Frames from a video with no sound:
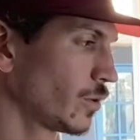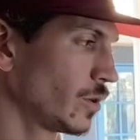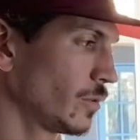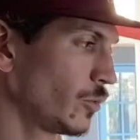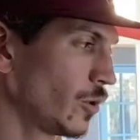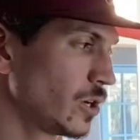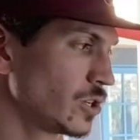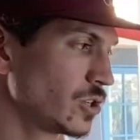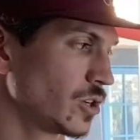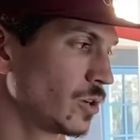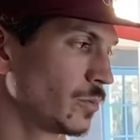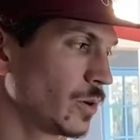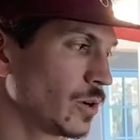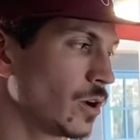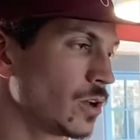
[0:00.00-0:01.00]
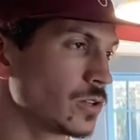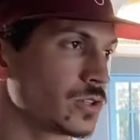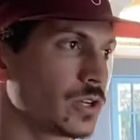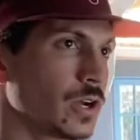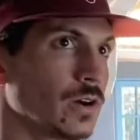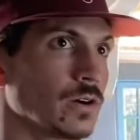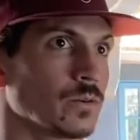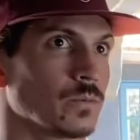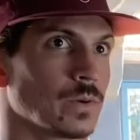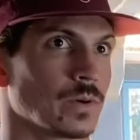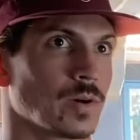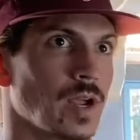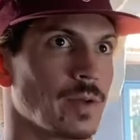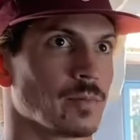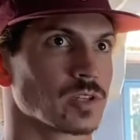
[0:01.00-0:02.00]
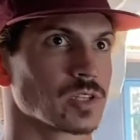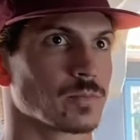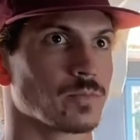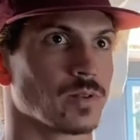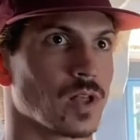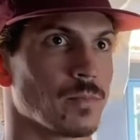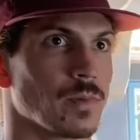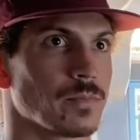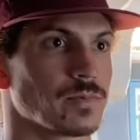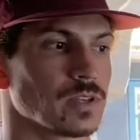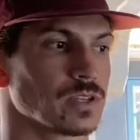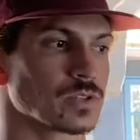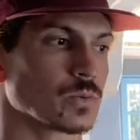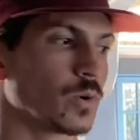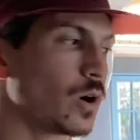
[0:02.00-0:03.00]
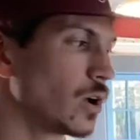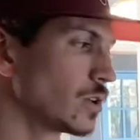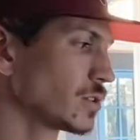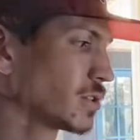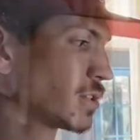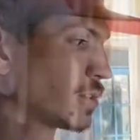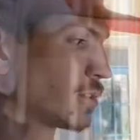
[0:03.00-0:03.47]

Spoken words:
the moisture, but also we were able to plumb up these walls